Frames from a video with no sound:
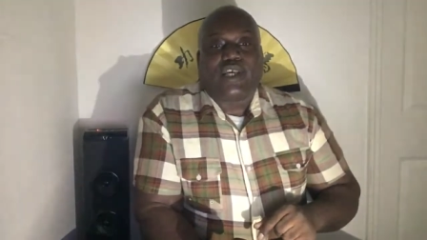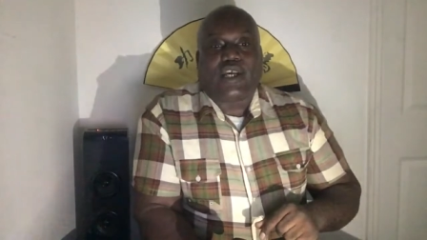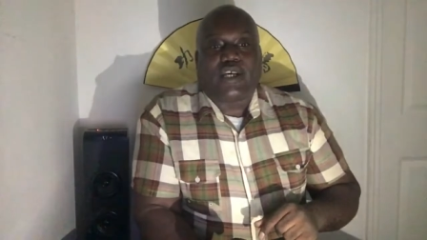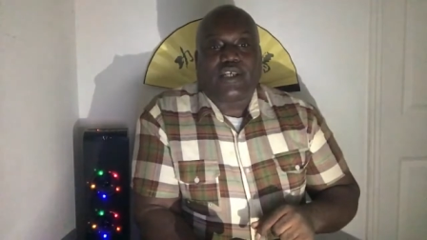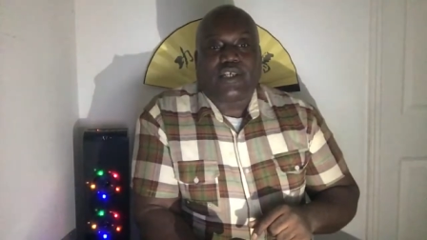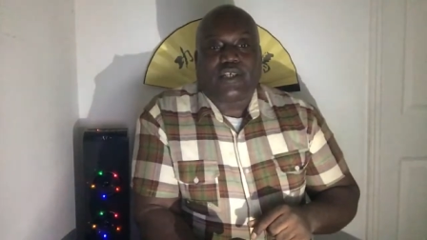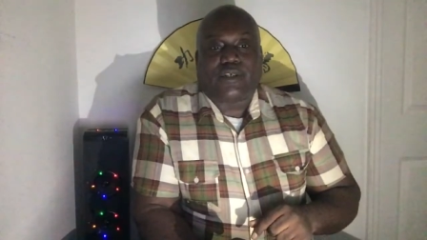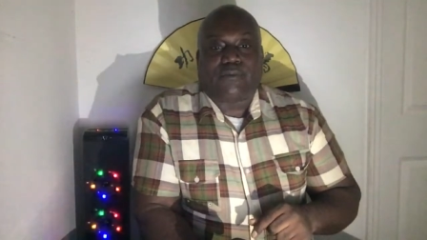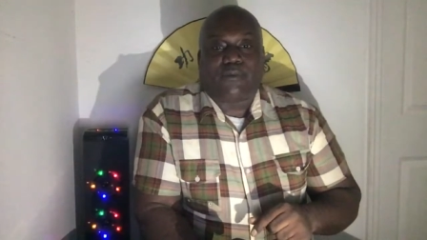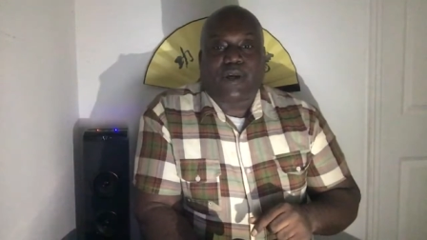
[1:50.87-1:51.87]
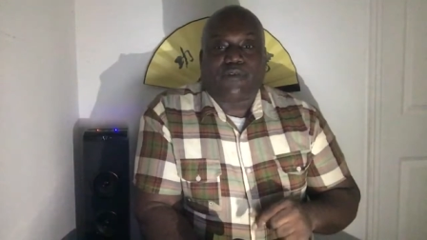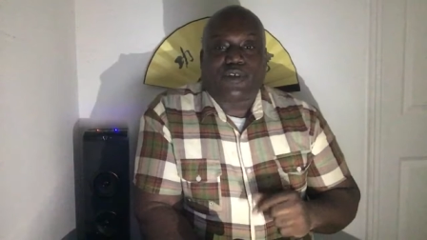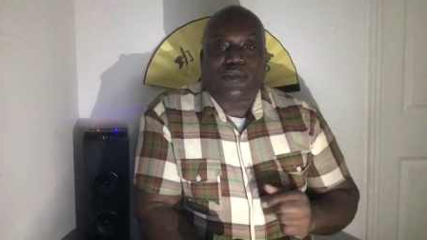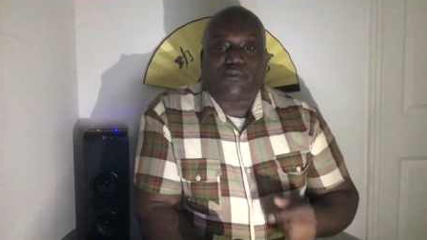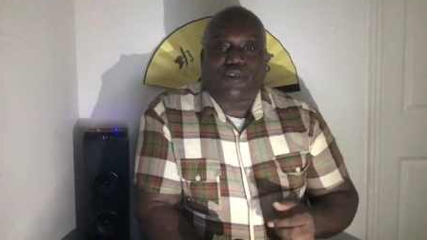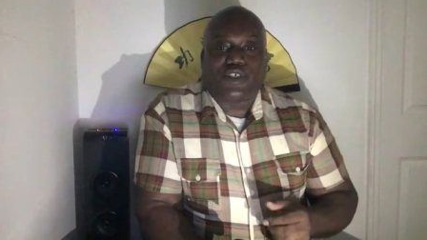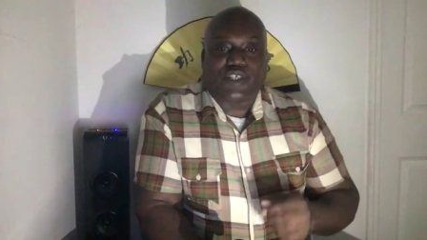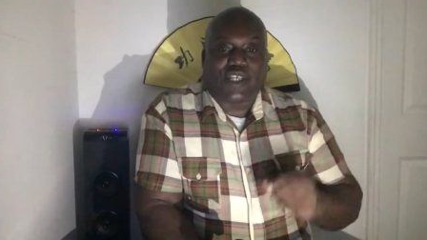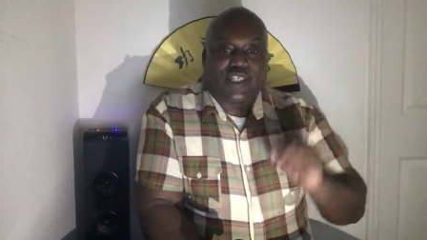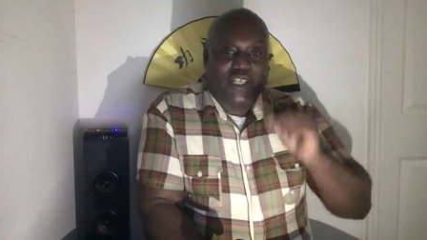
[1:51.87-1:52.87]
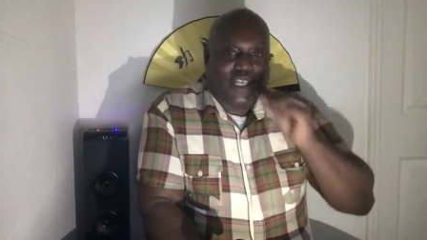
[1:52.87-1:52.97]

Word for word: And um, I really appreciate